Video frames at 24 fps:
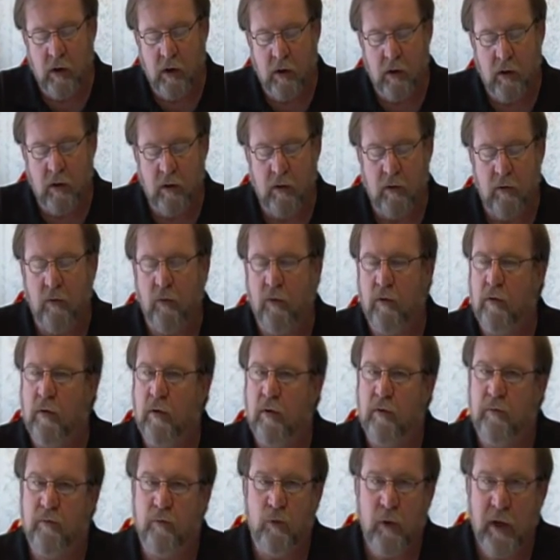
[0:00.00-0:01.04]

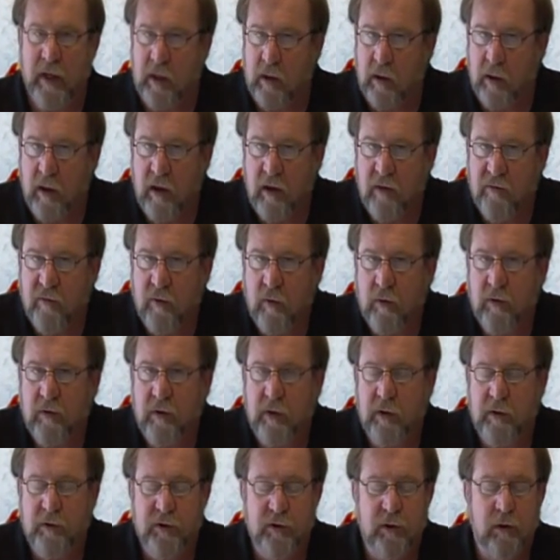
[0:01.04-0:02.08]
or regulated
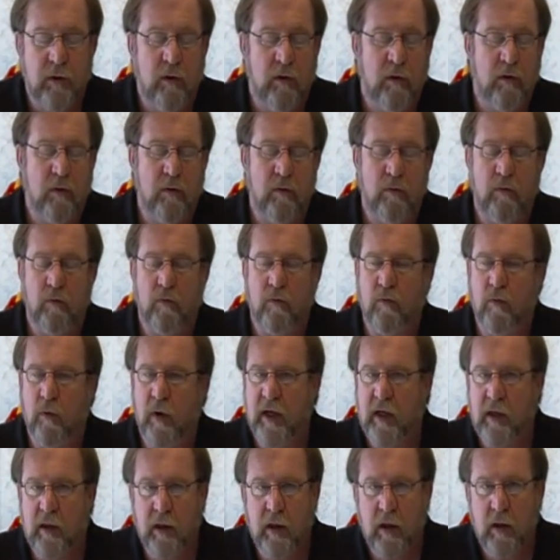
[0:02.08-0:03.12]
voltage,
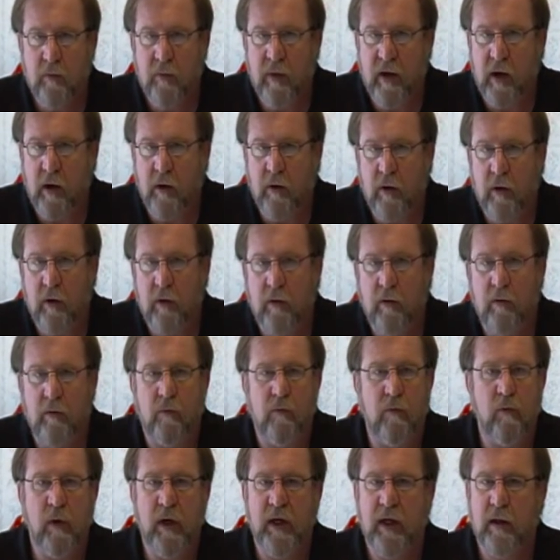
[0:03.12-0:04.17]
regulated power,
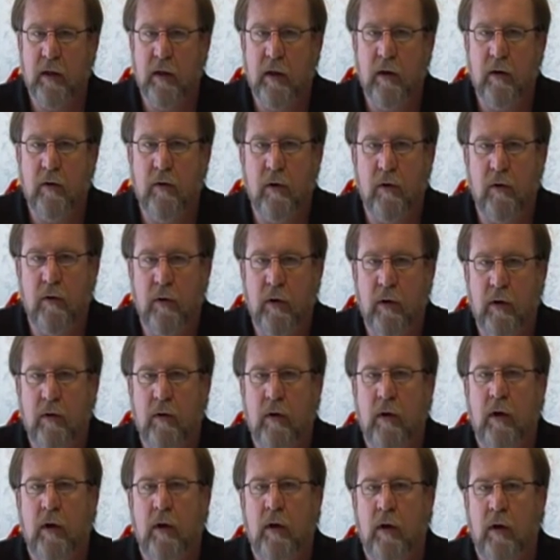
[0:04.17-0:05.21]
regulated
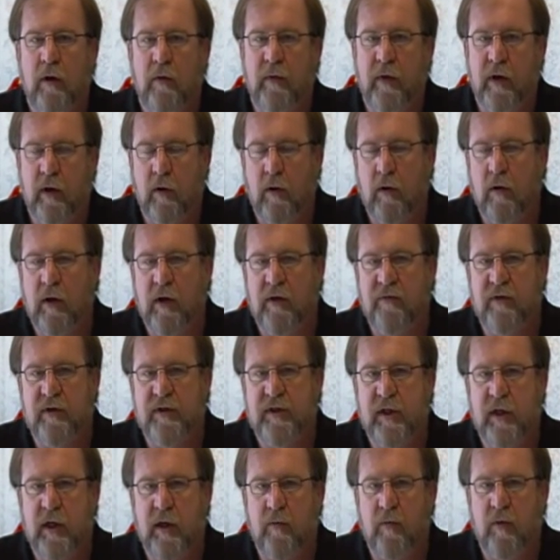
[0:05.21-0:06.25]
current, they all have
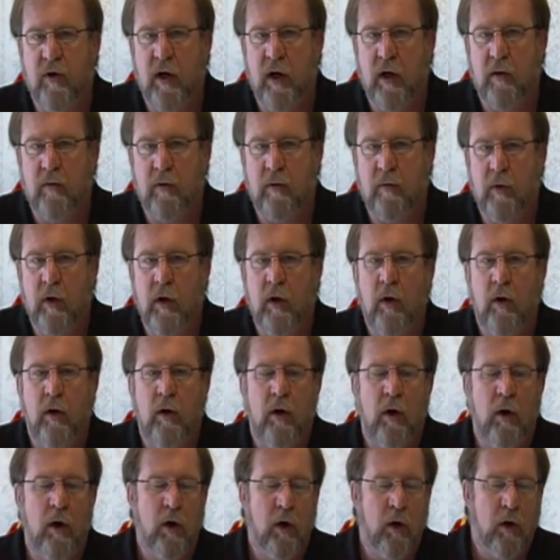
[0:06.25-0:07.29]
the same problem.
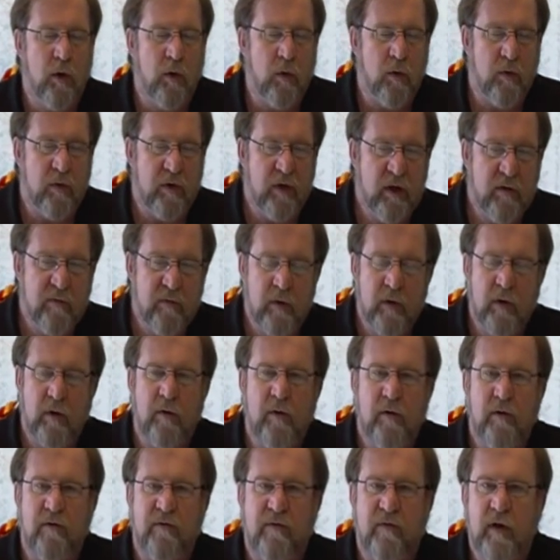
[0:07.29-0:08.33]
Even
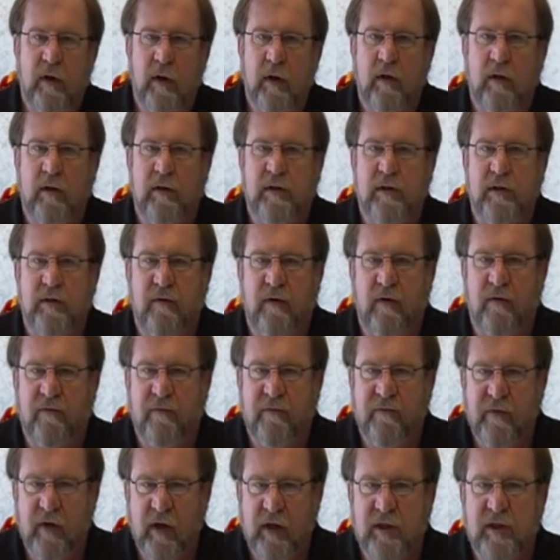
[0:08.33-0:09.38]
though you're feeding a
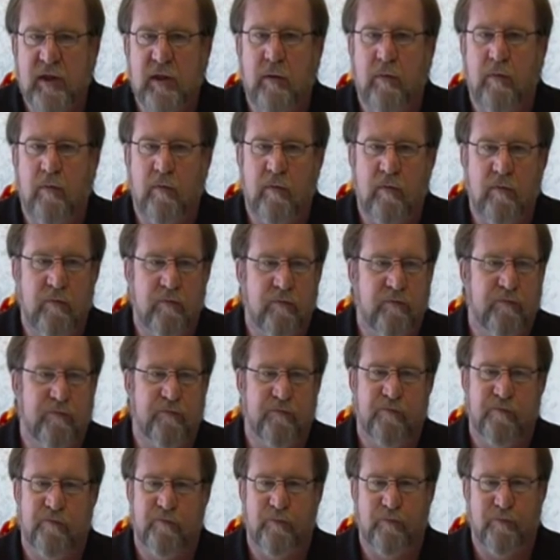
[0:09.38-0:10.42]
fixed
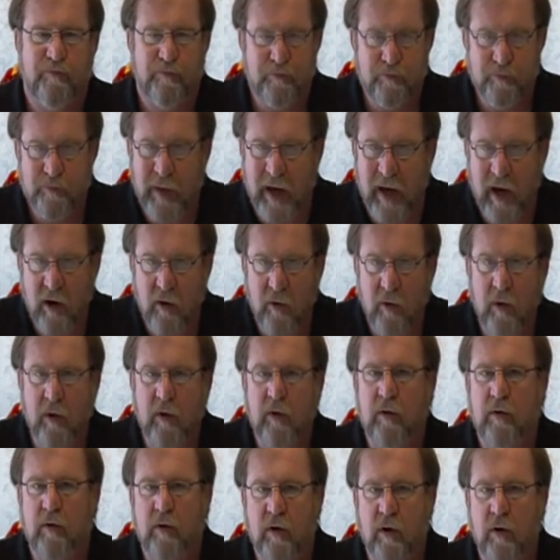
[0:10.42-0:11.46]

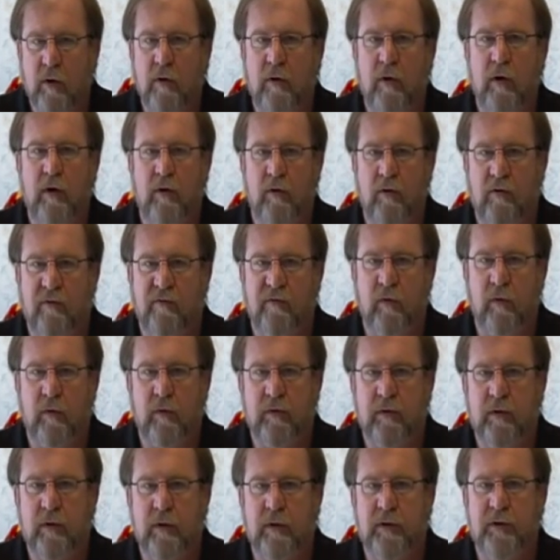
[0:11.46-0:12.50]
power, current, or
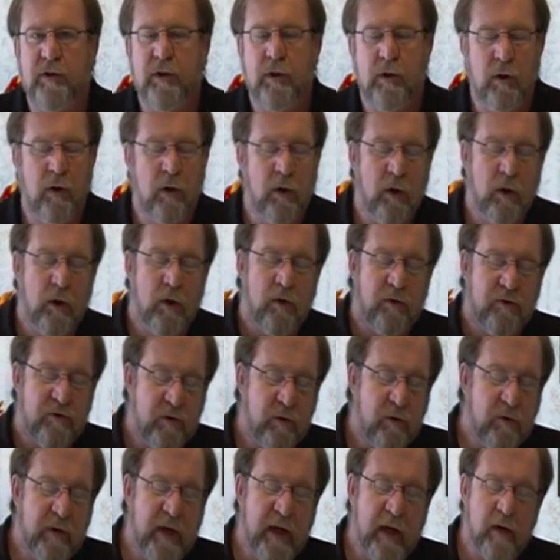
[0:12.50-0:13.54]
voltage
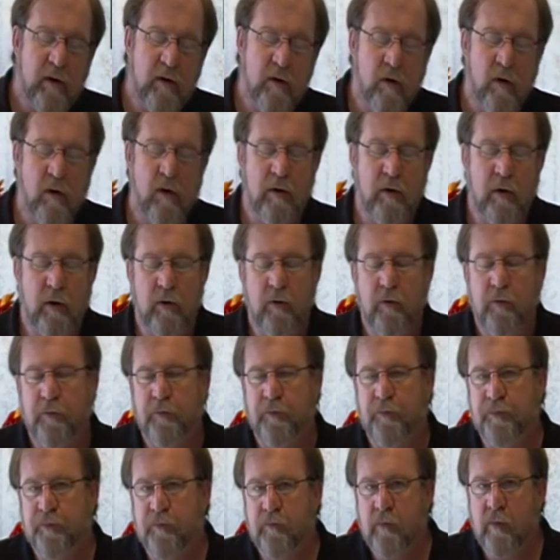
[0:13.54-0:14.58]
to that carto,
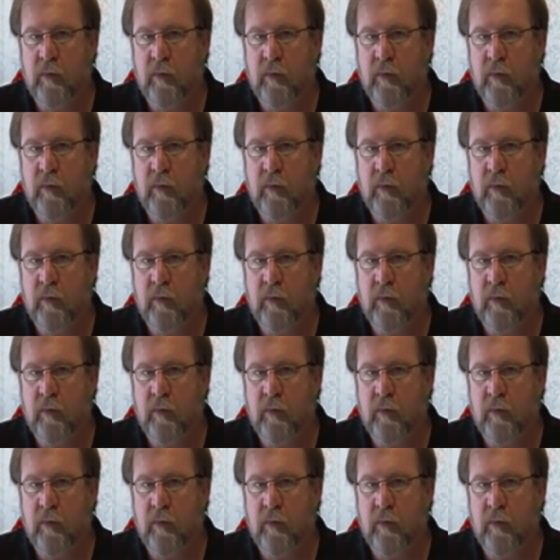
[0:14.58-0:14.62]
